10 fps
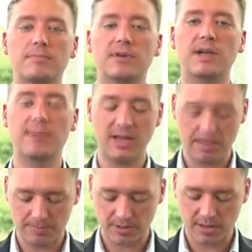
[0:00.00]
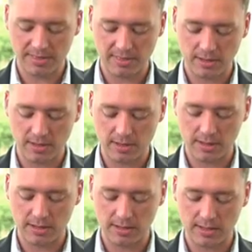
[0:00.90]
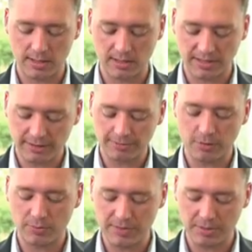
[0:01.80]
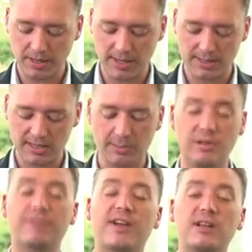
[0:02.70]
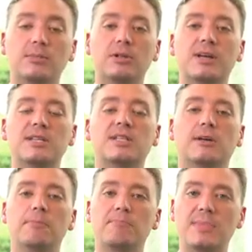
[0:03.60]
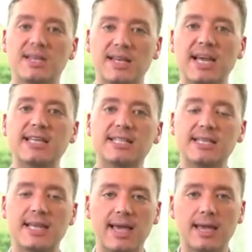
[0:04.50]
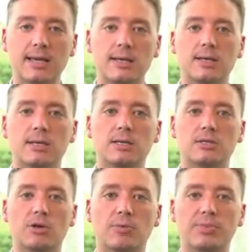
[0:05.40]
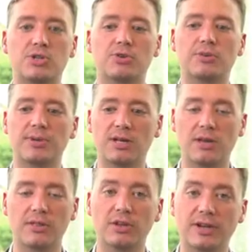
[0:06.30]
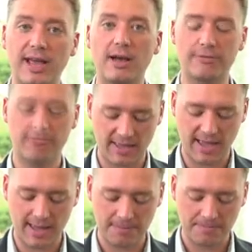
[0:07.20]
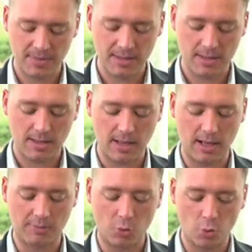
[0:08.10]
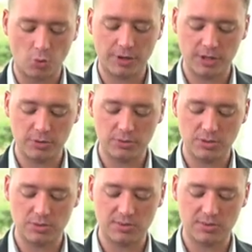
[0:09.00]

coming up on a link for a replay. It's going to be available until midnight today, so be sure to be on the lookout for that, or go to